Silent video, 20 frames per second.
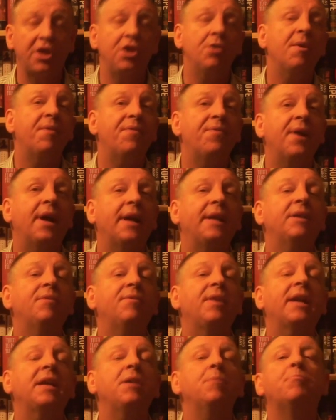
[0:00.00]
you were fighting a
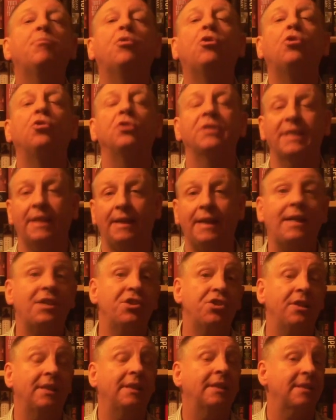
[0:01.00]
very important
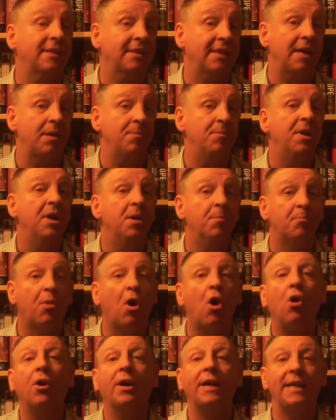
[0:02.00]
election at the time,
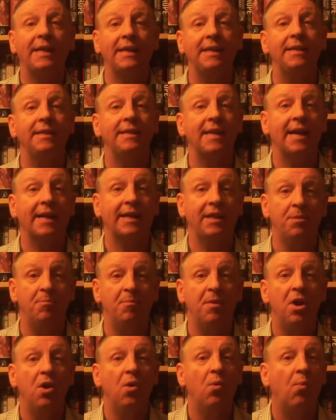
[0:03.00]
Barking and
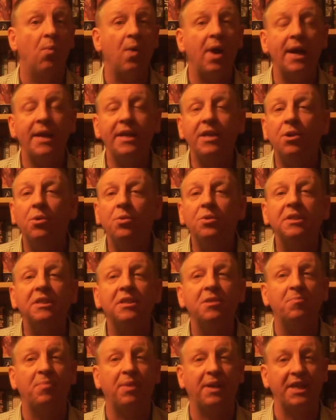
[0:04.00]
Dagenham. Why go to
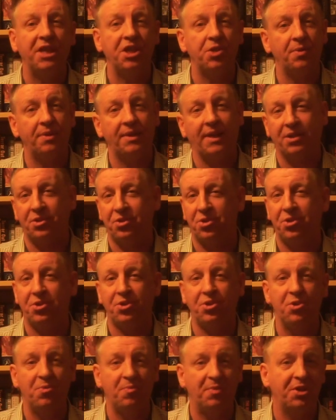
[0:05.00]
the police with that
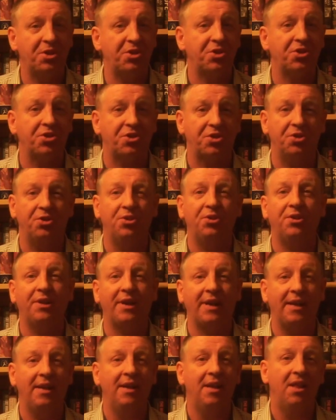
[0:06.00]
stupid
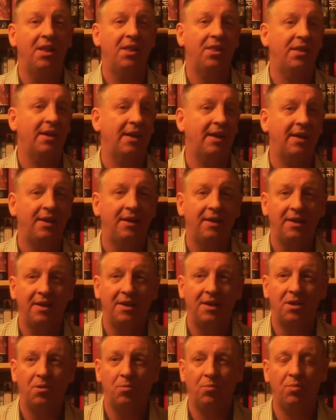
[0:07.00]
story that
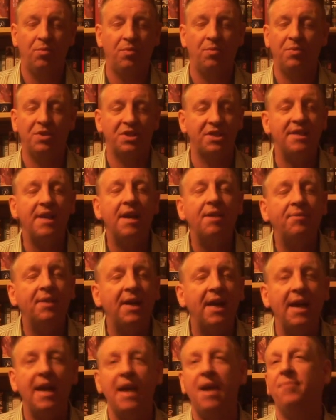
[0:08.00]
was never,
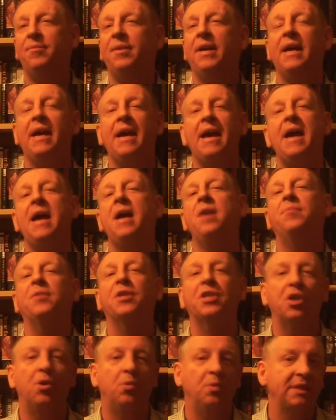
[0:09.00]
ever,
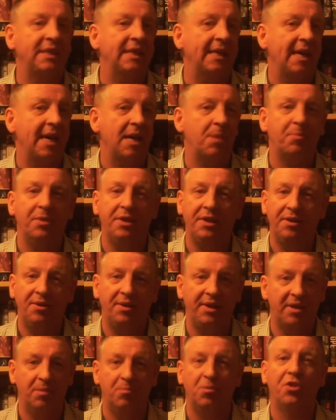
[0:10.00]
ever going to happen
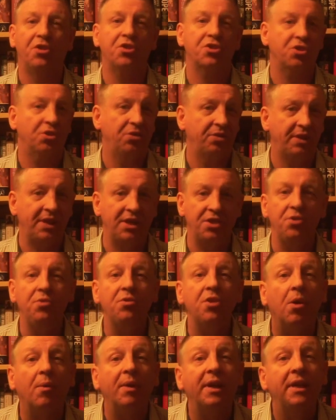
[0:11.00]
in a month of Sunday, and
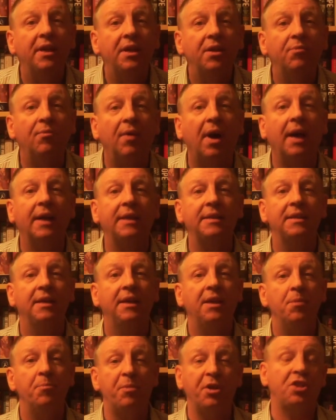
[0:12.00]
you know it, right?
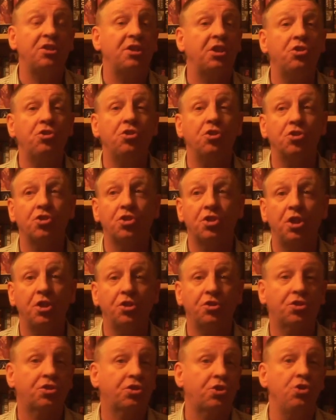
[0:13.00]
Because it
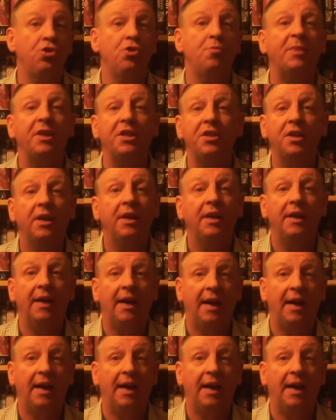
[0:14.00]
just scoobied